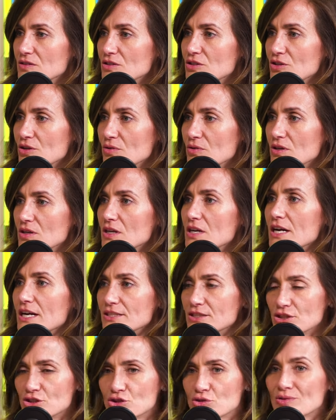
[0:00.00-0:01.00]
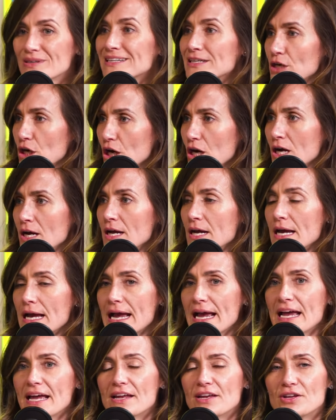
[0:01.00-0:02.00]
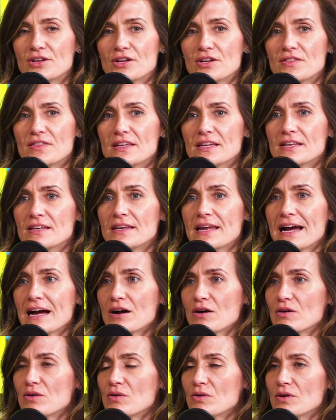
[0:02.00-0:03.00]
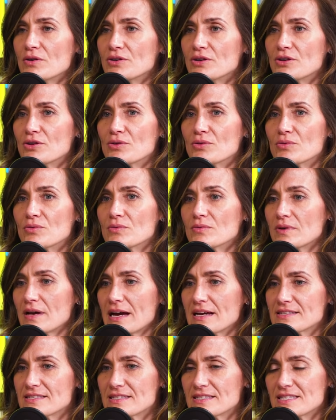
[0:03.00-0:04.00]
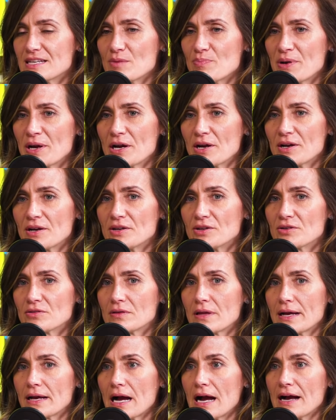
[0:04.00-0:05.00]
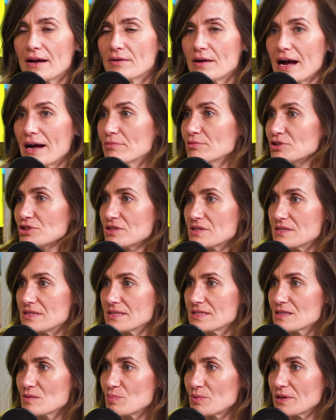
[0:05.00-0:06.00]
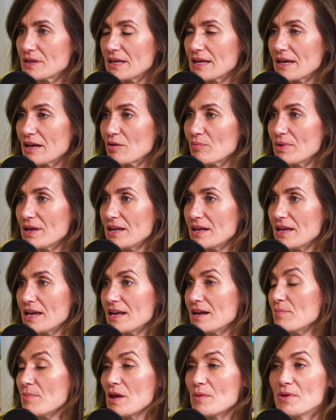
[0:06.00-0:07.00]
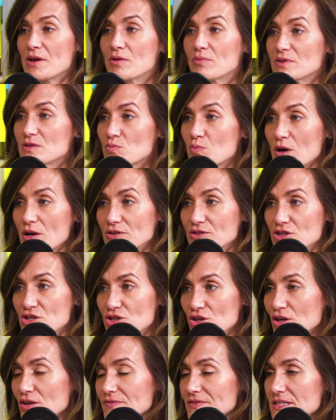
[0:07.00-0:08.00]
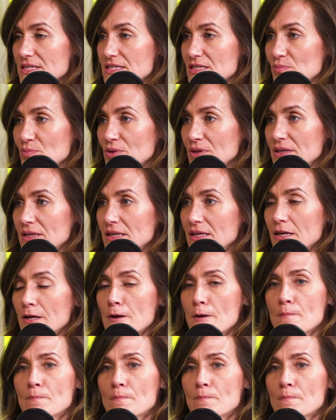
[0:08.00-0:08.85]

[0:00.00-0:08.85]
trigger. It's a trigger. Yeah. And then now, you know, as the step-parent, you're like, I was just disciplining him. And maybe it was well-deserved discipline,